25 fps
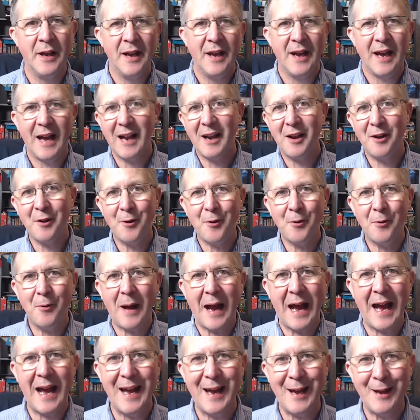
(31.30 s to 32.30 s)
Hello
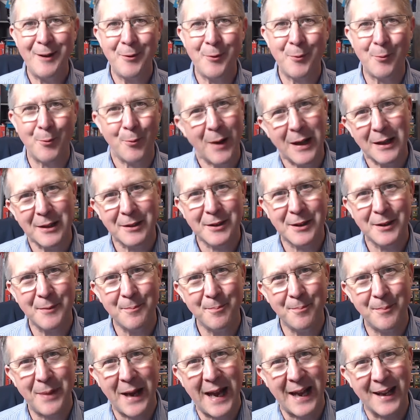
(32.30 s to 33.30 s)
and
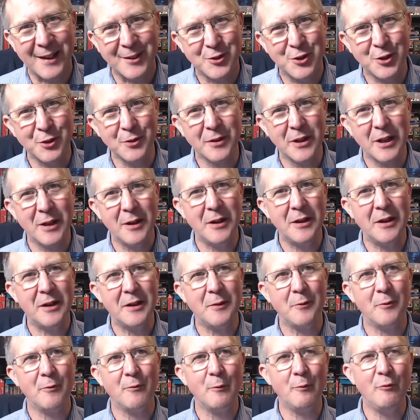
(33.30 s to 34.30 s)
welcome back to
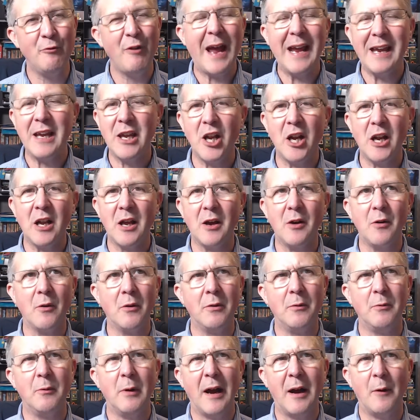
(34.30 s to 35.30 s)
the regular
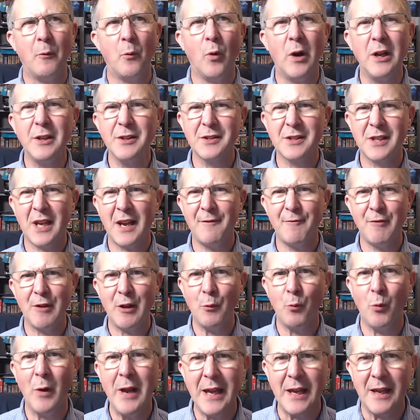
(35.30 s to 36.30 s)
once every
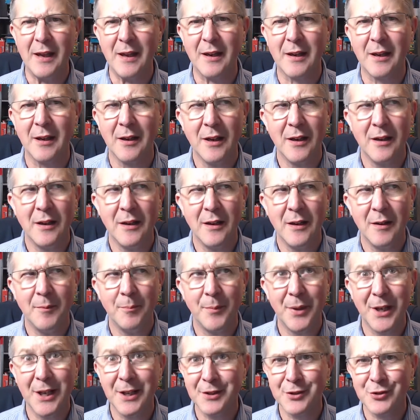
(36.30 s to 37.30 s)
week
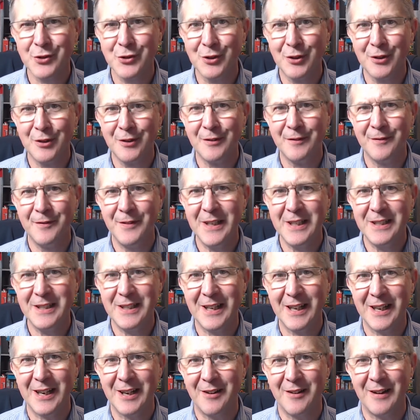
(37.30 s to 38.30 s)
personal
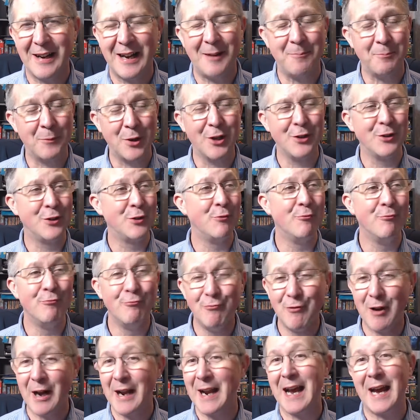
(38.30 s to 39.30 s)
video. I'm going to
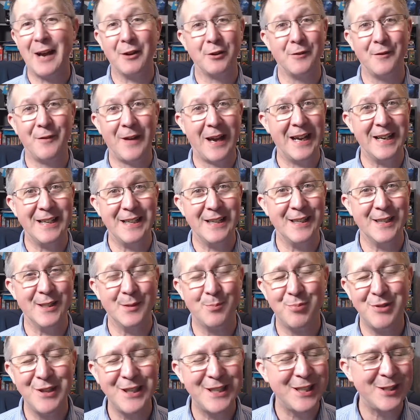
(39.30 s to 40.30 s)
run out of ideas
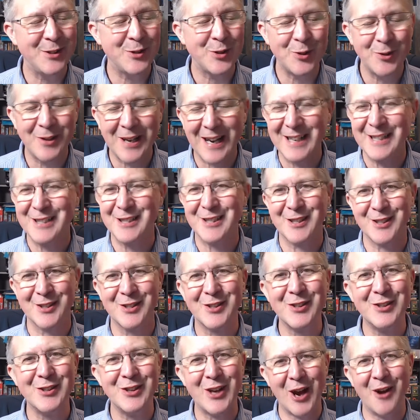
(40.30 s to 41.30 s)
pretty soon. I just
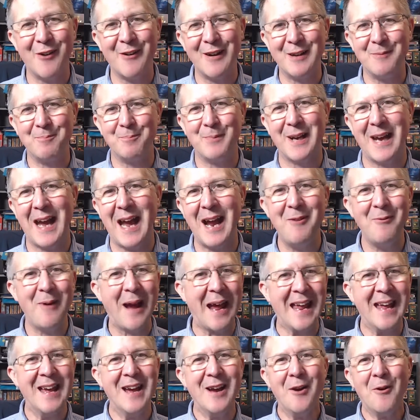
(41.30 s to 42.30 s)
know it. But
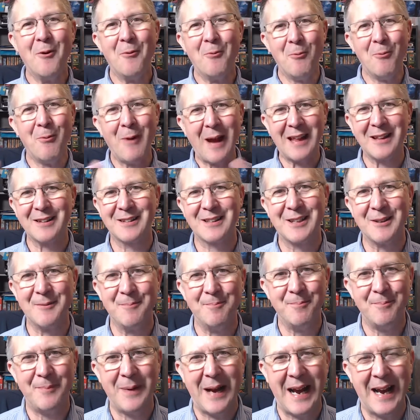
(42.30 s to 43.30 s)
anyway,
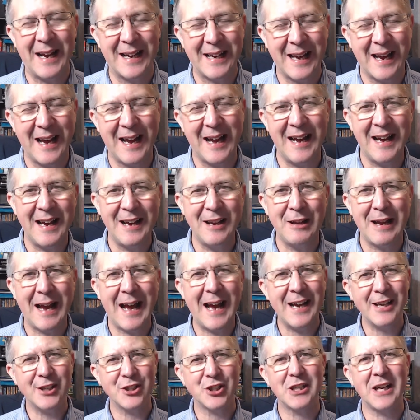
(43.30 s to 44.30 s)
welcome back. I
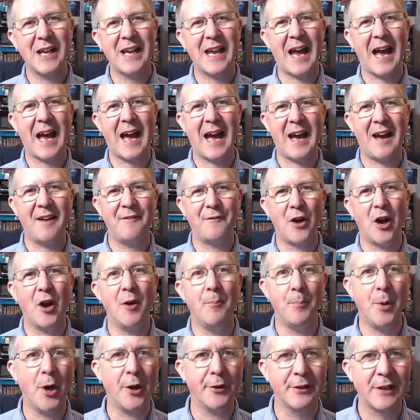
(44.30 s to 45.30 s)
actually have a
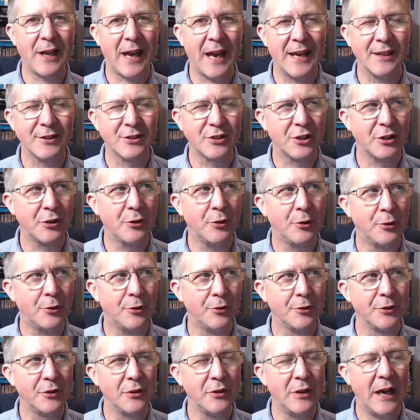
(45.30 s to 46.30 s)
podcast
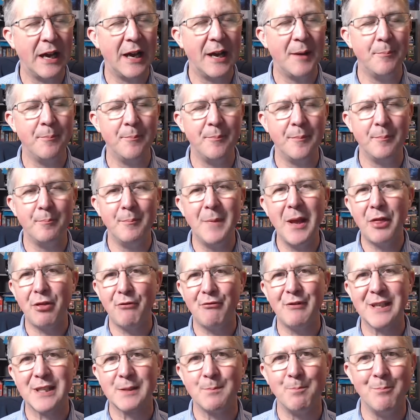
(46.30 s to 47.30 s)
called um,
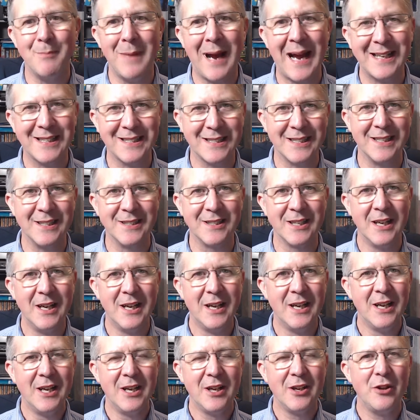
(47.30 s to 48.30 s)
Mythras Matters.
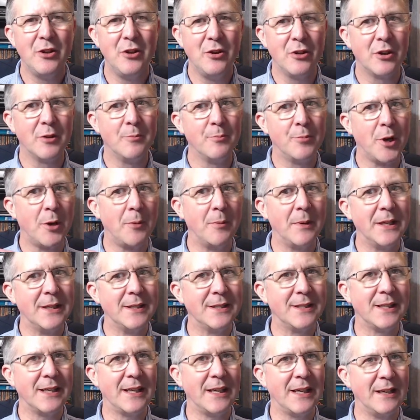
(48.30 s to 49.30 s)
You can probably
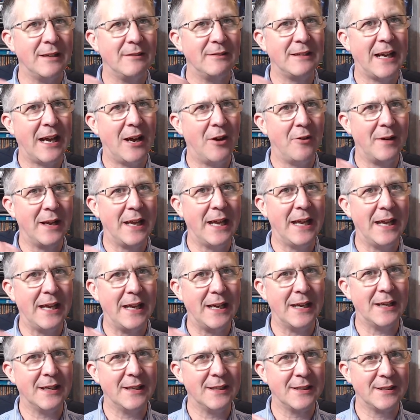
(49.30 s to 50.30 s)
see it down
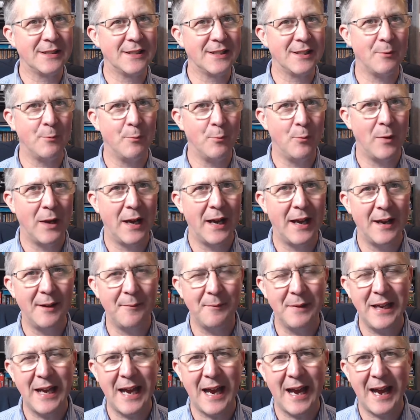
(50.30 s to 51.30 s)
here somewhere.
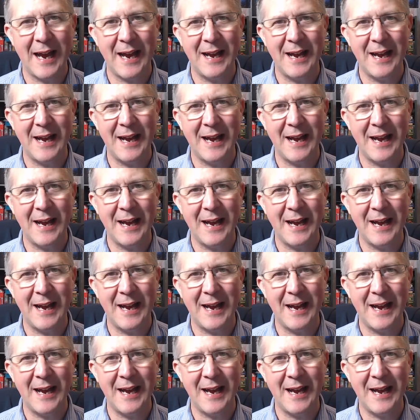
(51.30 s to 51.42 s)
Yeah.